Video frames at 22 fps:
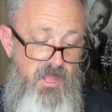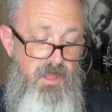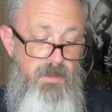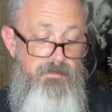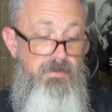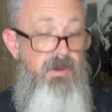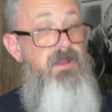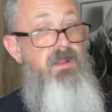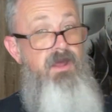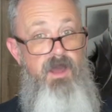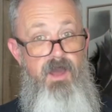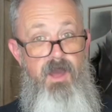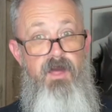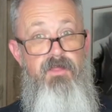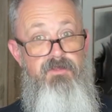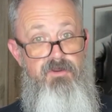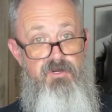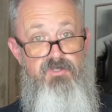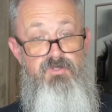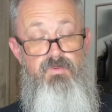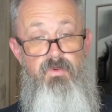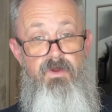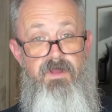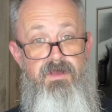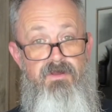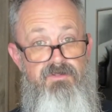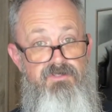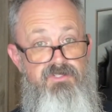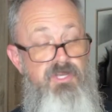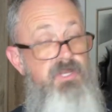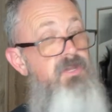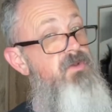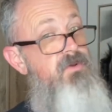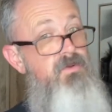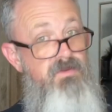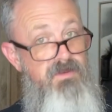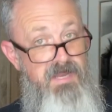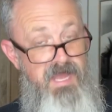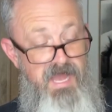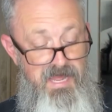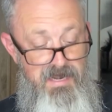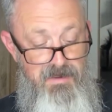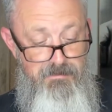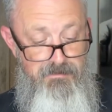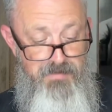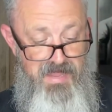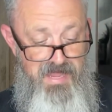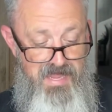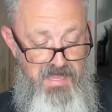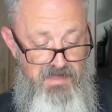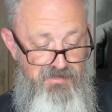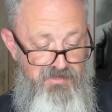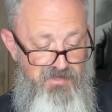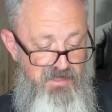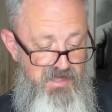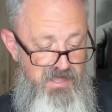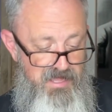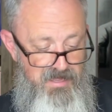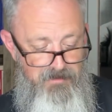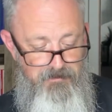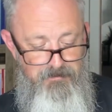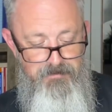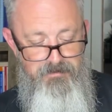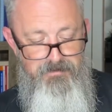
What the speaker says: but others will too. Not a bad thing.